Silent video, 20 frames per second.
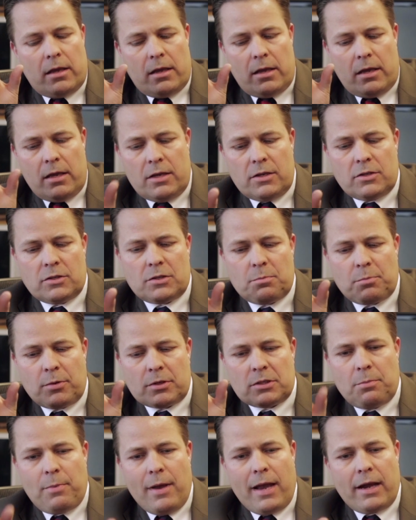his
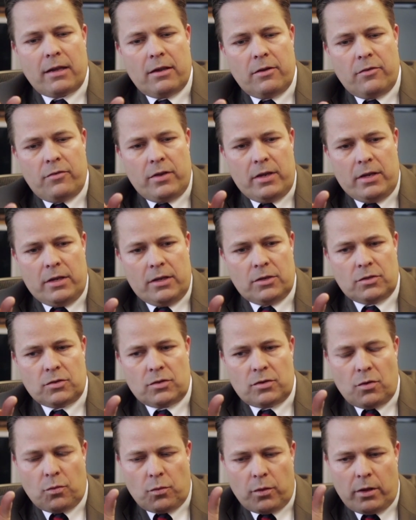perspective
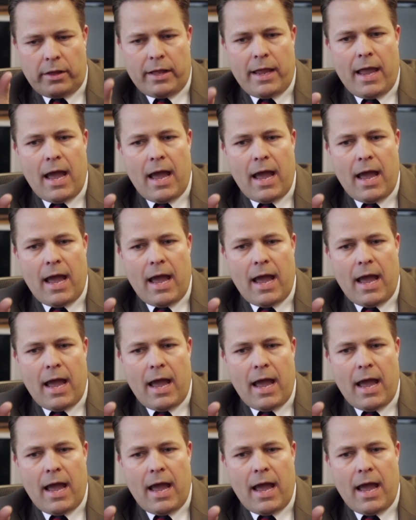is really,